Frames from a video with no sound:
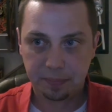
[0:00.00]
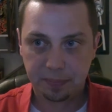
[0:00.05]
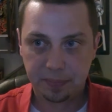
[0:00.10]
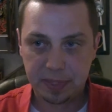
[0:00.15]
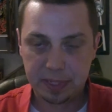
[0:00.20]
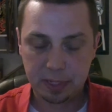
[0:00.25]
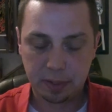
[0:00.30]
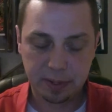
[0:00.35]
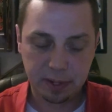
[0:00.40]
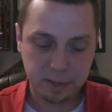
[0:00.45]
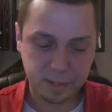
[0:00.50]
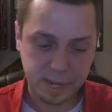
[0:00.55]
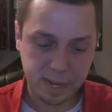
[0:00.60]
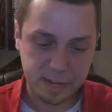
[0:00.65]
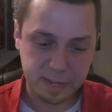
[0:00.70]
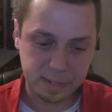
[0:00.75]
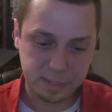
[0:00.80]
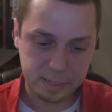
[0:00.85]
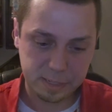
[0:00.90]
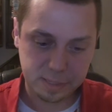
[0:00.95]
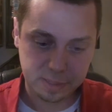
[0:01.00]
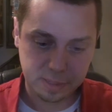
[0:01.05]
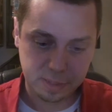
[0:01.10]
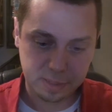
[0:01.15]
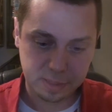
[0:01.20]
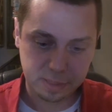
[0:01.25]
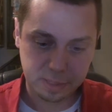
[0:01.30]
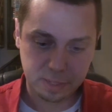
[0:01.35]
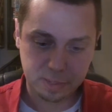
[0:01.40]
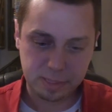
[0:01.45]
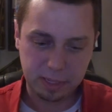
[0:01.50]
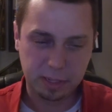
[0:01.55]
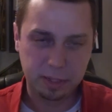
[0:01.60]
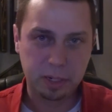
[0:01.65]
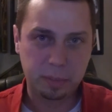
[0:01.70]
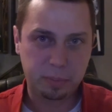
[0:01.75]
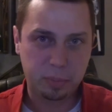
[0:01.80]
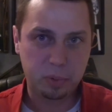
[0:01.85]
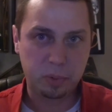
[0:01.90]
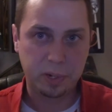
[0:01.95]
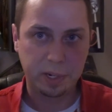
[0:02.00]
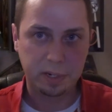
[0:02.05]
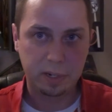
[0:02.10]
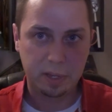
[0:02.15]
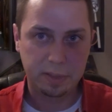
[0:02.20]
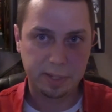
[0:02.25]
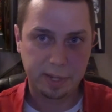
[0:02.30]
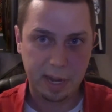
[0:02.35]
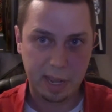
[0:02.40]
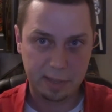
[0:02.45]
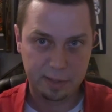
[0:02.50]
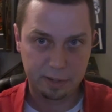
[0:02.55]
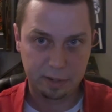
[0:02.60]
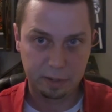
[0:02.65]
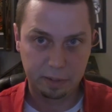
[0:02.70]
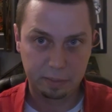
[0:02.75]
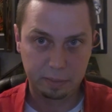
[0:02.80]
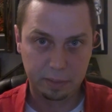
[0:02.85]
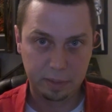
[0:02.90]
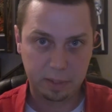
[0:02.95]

so irrigating is there's a little port on the catheter